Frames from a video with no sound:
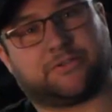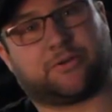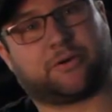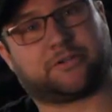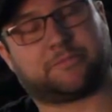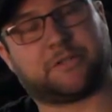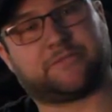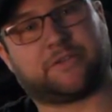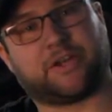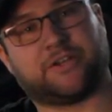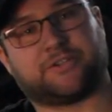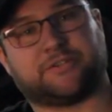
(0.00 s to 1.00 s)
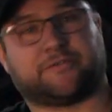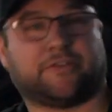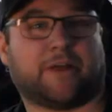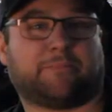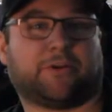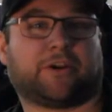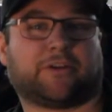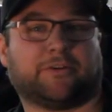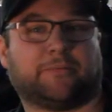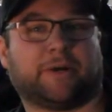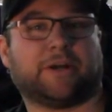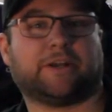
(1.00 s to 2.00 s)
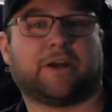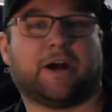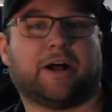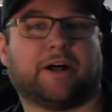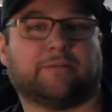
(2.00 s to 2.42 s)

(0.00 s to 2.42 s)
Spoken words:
torque specifications for that particular bike.